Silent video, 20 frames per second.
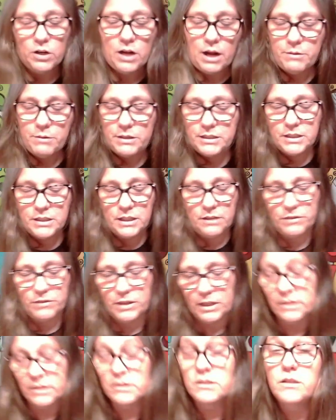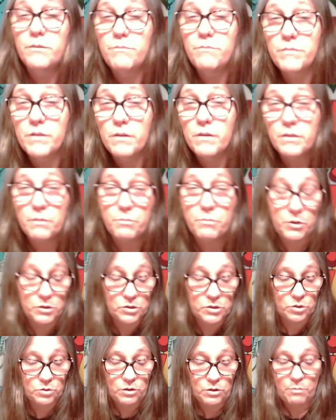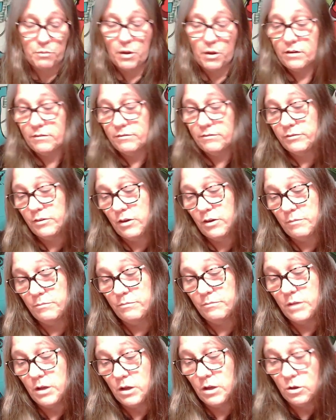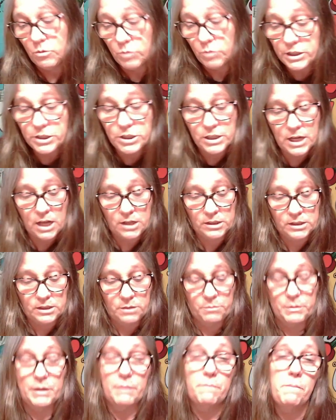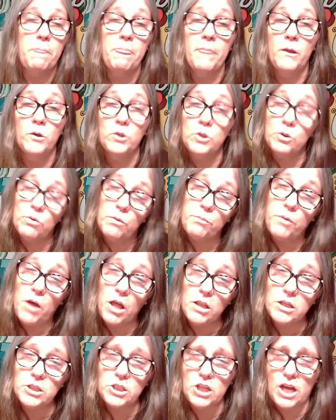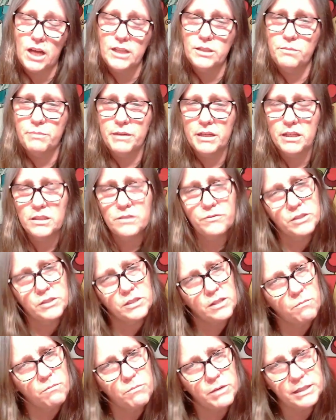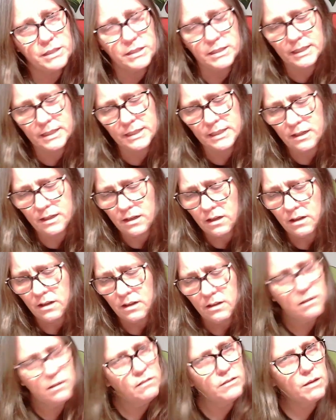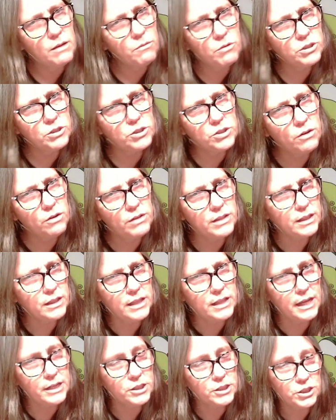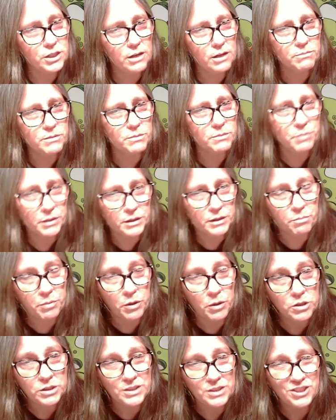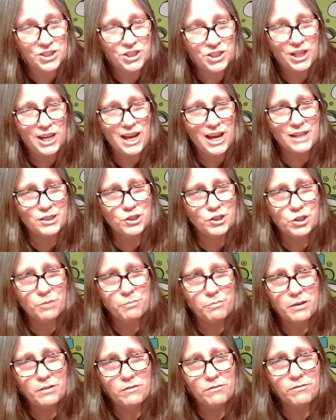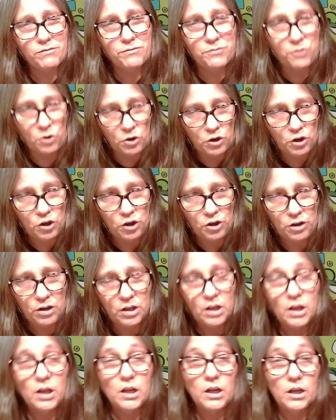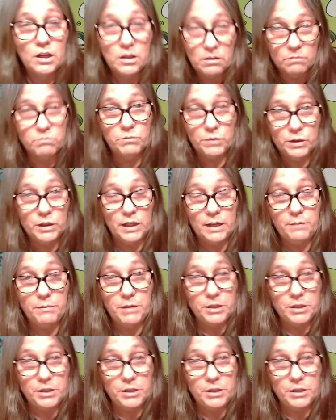I received these, the person who I bought them from reached out to me to apologize because for some reason they weren't showing that they had shipped, but the person she had shipping for her claimed they